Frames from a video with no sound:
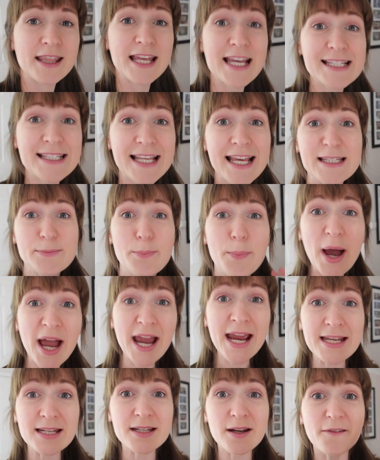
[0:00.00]
this is
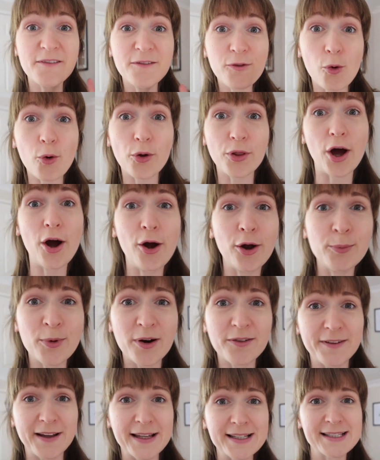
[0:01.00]
paint for the home
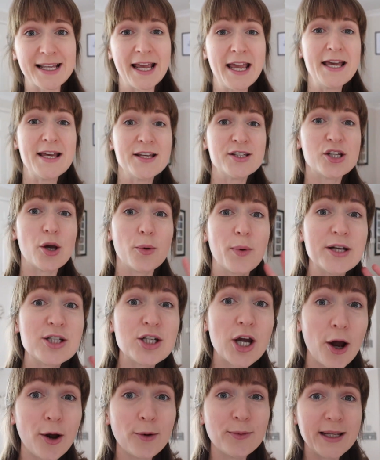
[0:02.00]
office. So we're
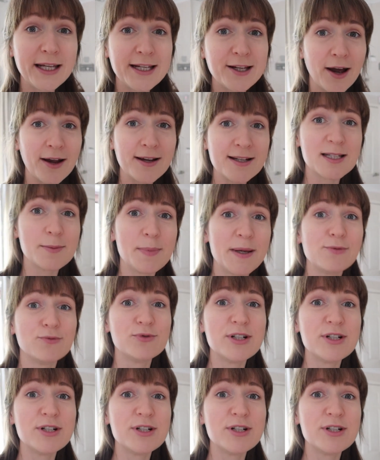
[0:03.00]
totally going to be